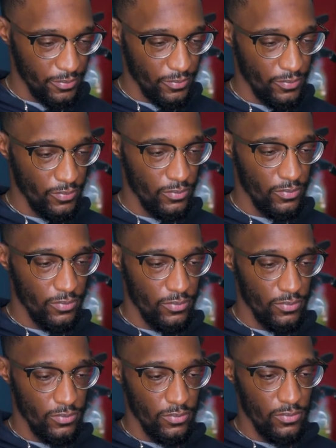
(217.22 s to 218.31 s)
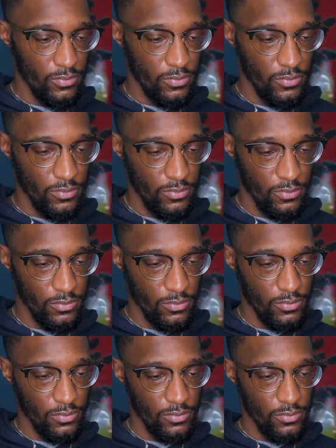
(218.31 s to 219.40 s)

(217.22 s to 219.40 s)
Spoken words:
(silent)